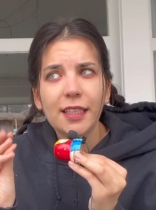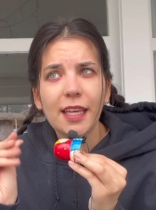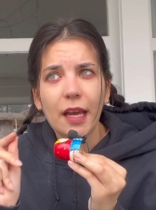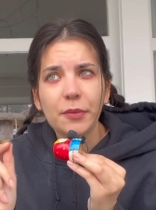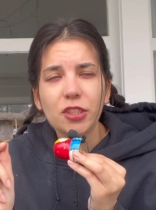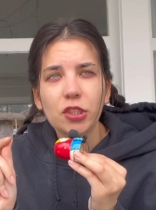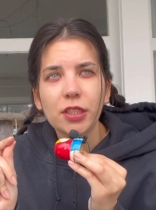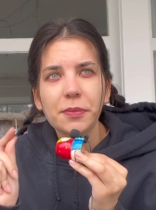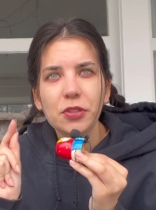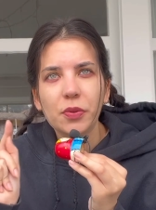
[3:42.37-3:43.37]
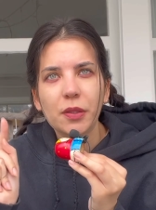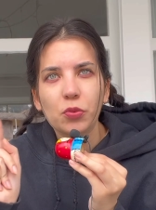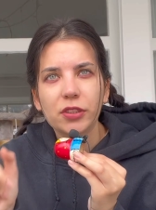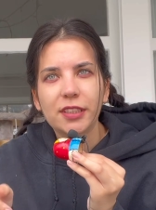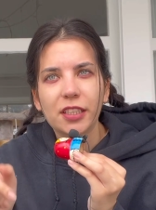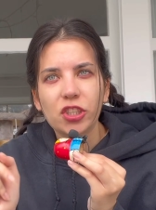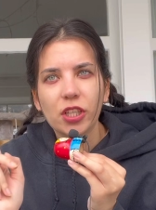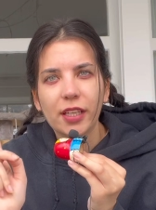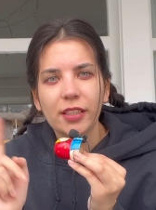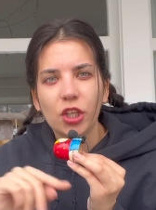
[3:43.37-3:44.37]
chemistry between
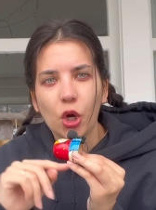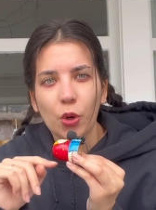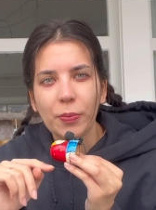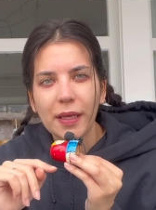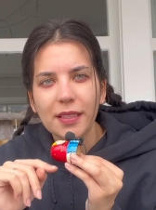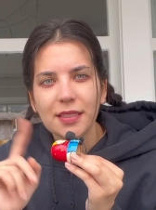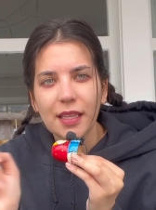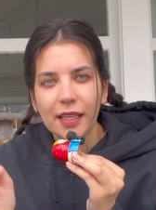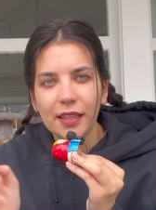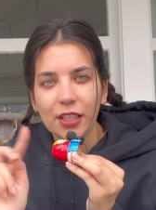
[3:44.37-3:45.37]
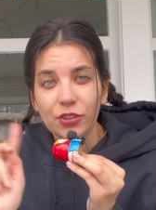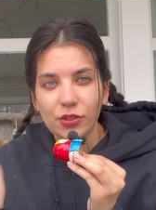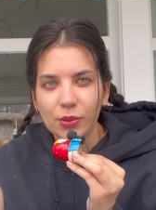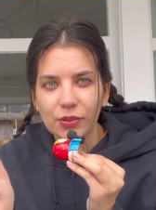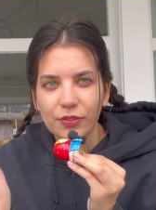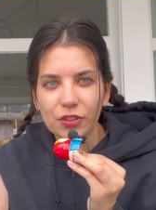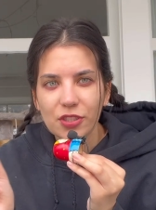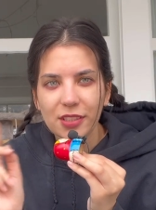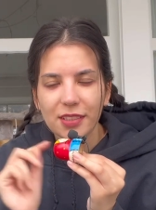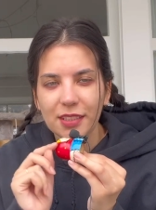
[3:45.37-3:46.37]
Morticia and Gomez, like the adult
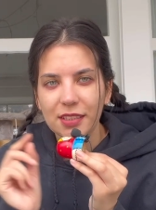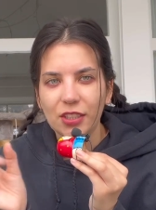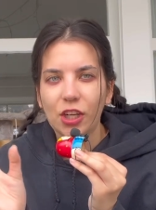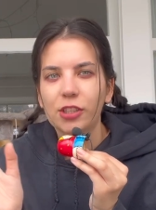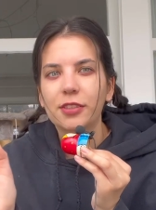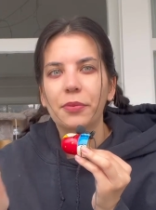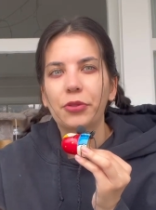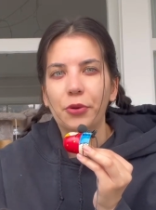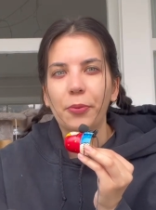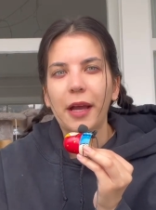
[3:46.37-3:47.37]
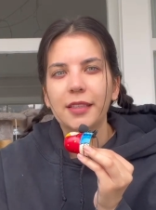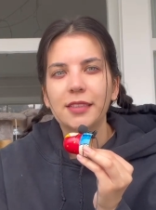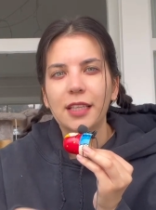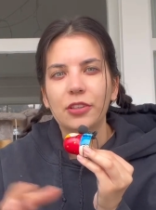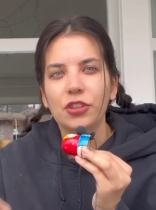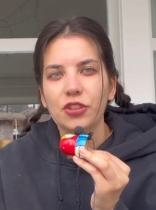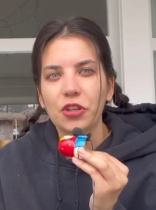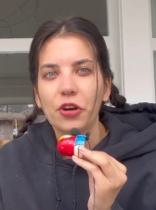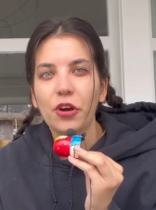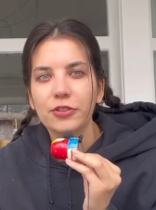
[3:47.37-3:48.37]
versions, because there are some throwbacks that the
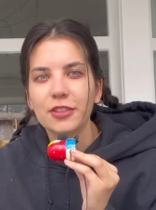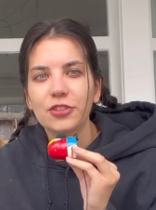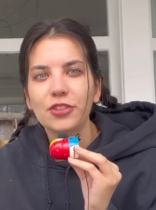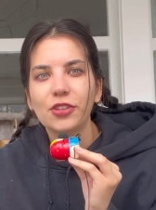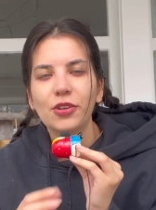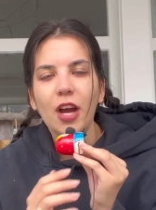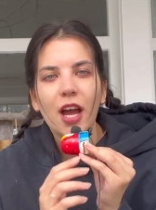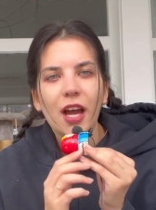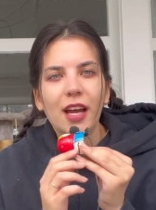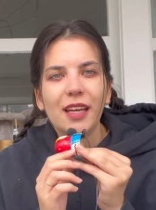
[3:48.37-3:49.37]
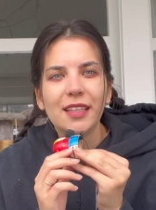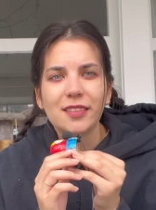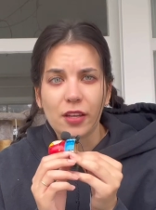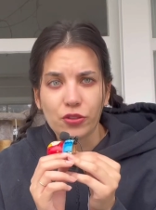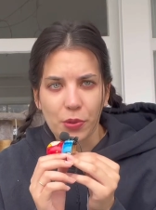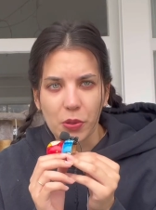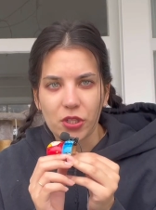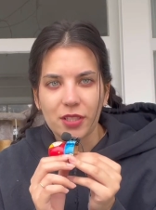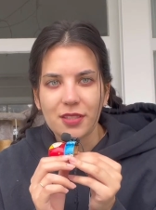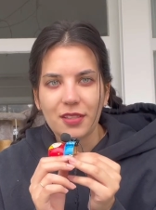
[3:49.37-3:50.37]
show goes into, is
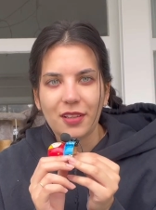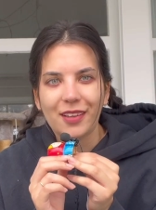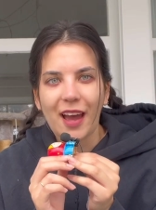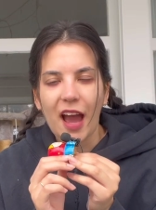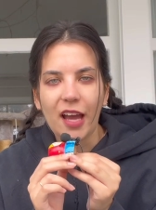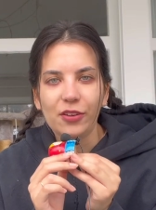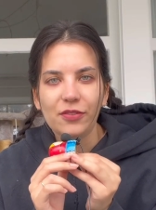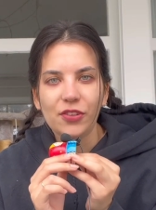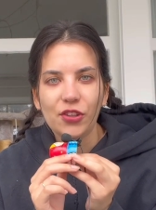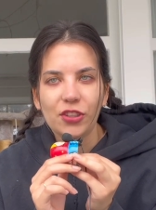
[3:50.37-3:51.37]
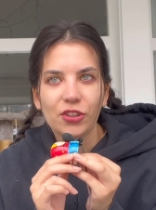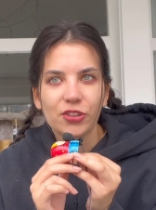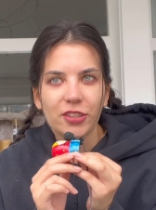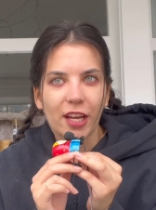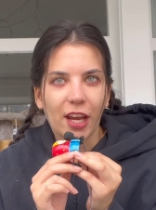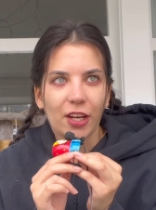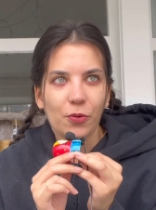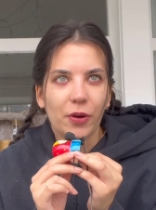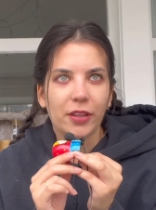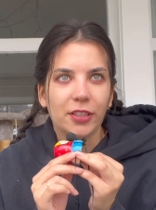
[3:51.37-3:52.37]
atrocious. I don't even understand
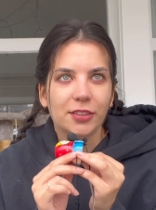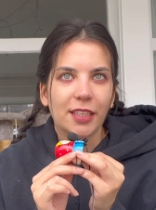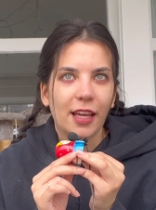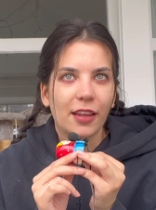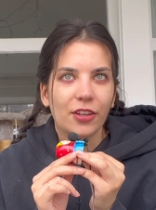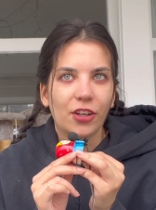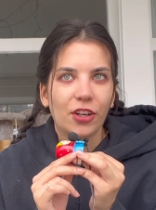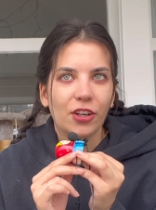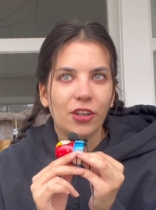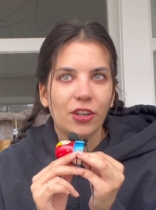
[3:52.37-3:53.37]
why they're together